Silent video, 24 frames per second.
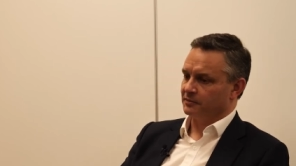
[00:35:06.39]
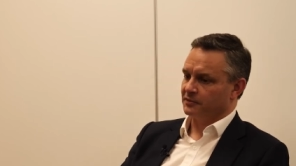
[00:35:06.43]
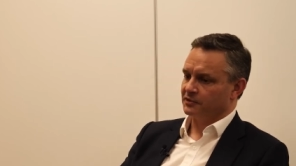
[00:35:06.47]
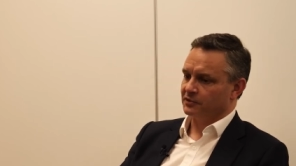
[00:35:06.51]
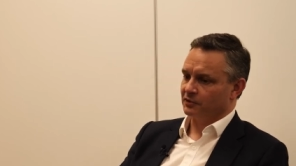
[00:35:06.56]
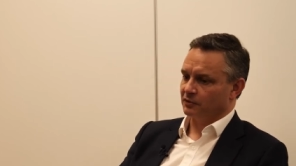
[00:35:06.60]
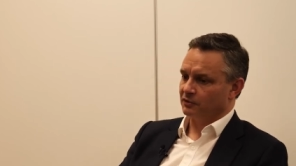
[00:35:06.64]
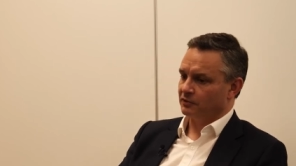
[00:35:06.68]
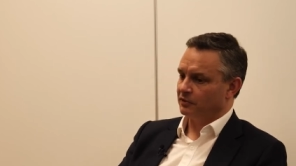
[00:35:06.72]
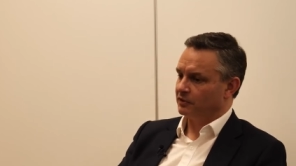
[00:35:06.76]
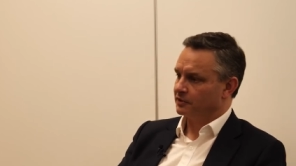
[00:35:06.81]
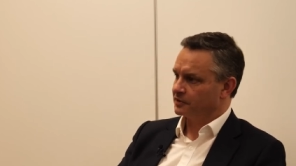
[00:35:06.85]

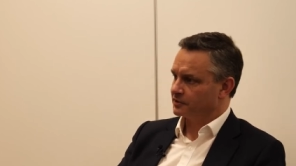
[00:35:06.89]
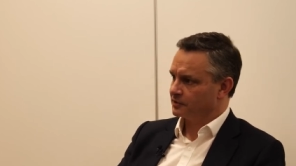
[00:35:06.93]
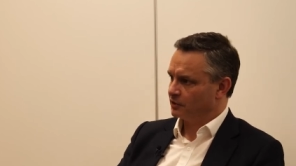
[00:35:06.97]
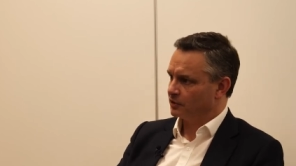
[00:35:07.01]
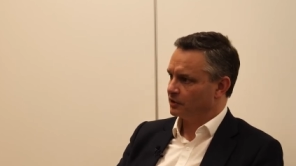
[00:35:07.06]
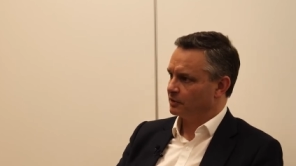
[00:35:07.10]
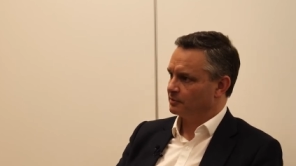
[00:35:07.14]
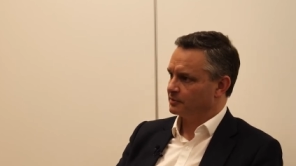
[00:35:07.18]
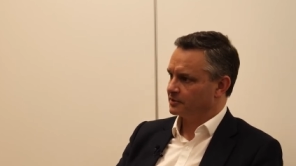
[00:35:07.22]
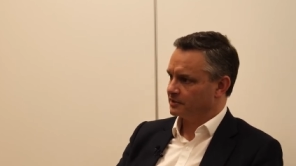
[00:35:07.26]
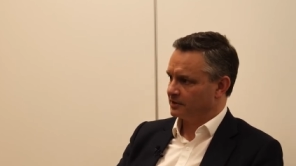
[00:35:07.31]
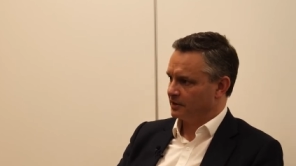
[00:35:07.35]
so the
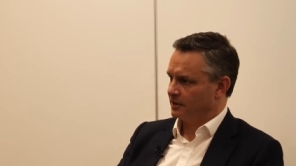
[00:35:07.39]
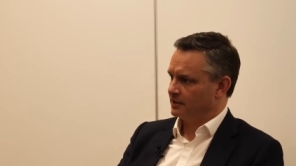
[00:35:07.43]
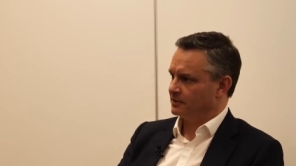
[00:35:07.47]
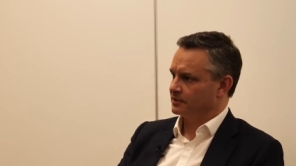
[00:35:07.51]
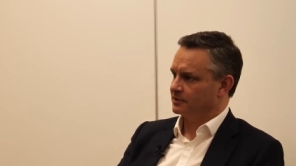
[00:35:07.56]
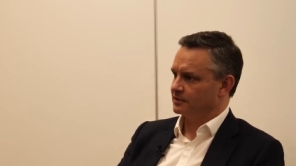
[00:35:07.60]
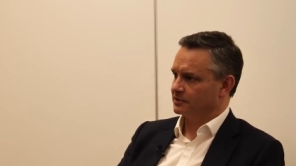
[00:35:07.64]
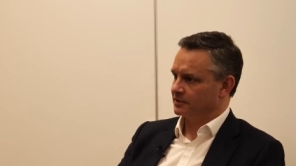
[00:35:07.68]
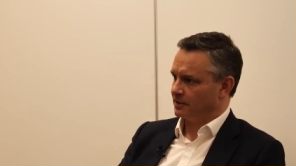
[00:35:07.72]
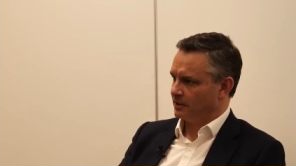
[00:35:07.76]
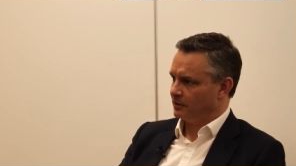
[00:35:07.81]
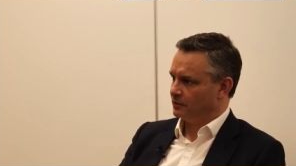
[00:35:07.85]

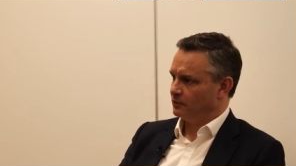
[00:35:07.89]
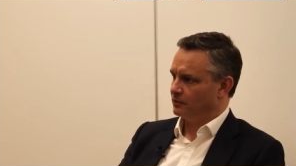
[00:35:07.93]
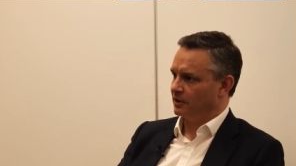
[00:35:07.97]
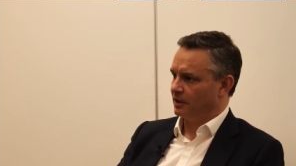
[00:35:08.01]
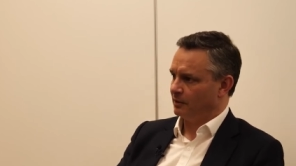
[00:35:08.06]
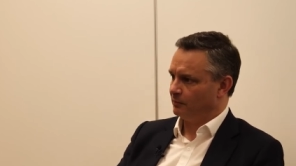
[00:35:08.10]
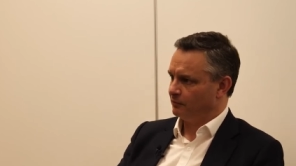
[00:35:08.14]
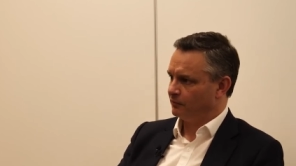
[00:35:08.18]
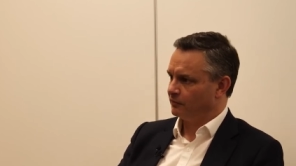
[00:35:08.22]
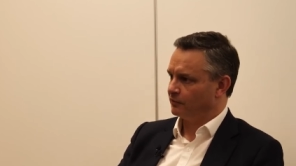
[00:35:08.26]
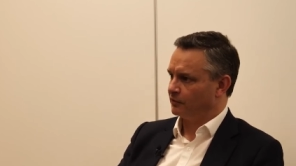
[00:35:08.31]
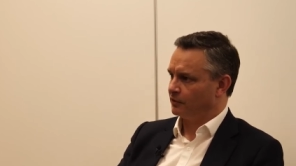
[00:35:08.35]
circumstances that you
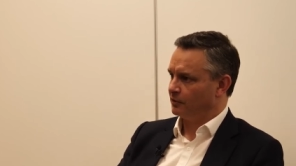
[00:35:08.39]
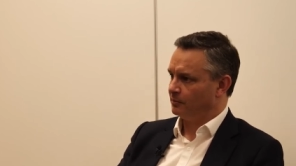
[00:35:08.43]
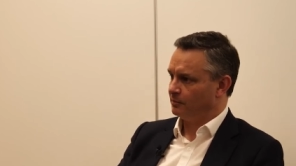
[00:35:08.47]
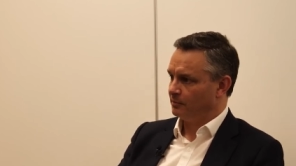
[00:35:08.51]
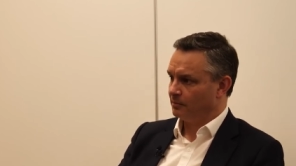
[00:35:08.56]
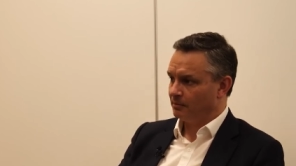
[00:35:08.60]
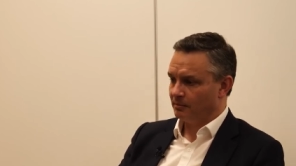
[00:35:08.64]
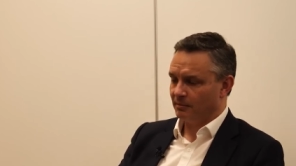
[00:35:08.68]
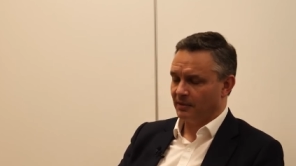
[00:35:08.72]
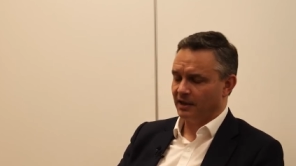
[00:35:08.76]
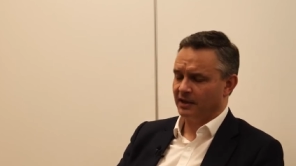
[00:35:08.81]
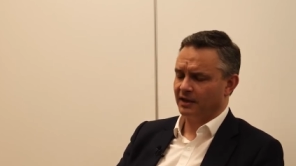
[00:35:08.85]
come
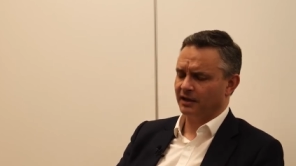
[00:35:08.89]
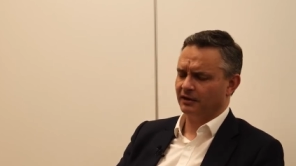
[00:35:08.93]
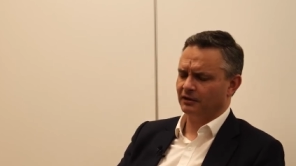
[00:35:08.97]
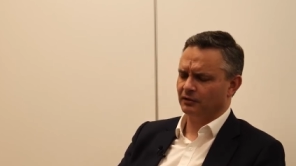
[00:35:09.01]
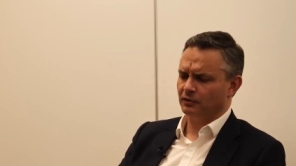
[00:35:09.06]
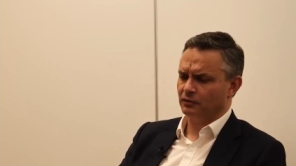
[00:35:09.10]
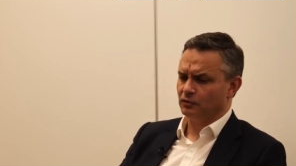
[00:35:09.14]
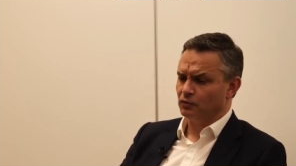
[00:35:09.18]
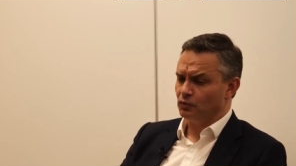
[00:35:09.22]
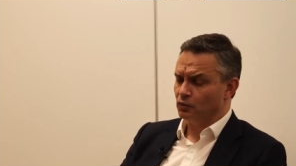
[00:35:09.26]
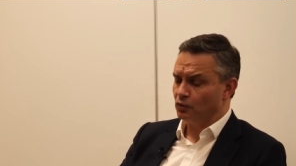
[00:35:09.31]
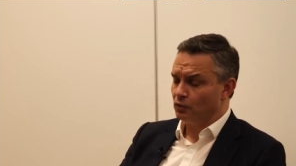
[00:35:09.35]
from make an
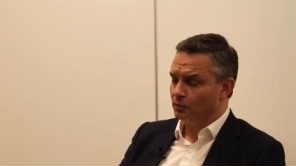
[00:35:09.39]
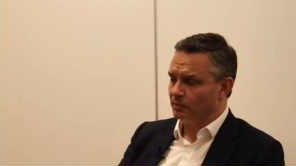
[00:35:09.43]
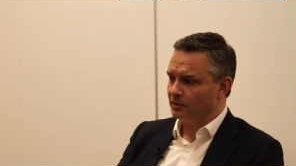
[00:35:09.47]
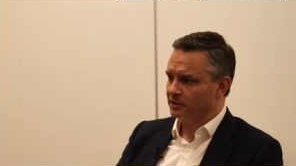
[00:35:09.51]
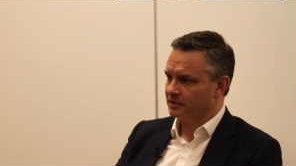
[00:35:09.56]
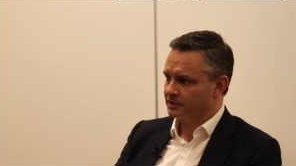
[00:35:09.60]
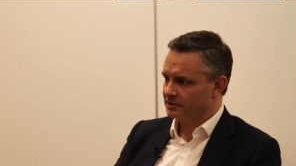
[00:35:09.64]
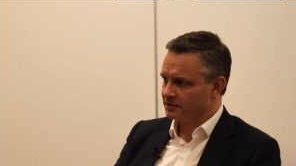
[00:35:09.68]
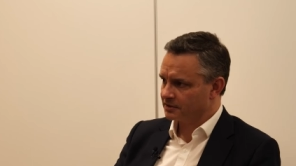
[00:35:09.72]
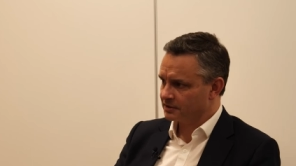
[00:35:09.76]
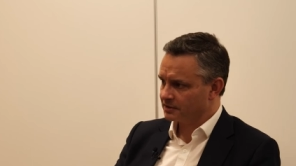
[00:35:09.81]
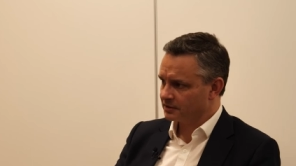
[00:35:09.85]

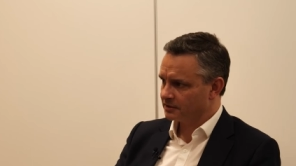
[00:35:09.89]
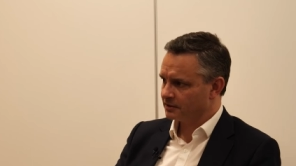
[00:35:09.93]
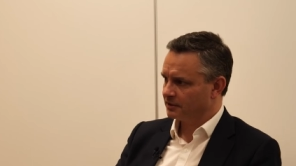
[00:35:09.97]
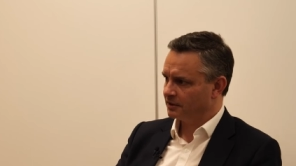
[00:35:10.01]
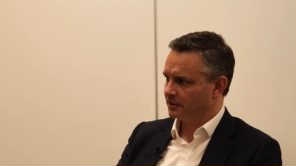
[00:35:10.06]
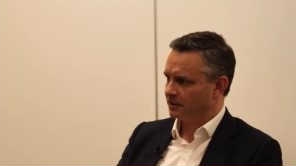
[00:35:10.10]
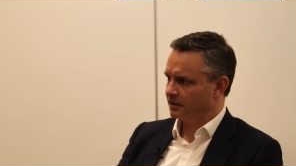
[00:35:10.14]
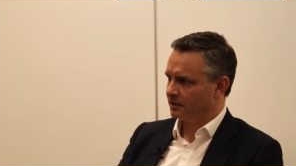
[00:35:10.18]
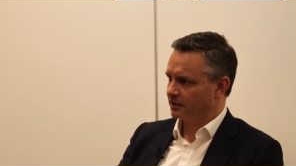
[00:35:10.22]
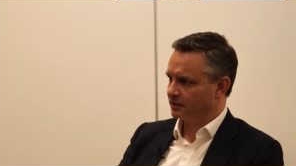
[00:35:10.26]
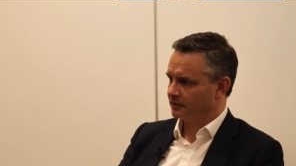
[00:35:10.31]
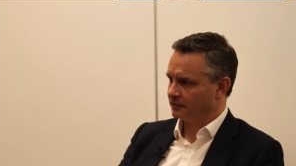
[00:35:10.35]
enormous
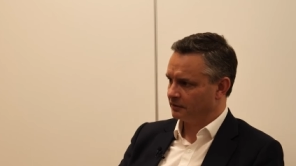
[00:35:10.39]
uh,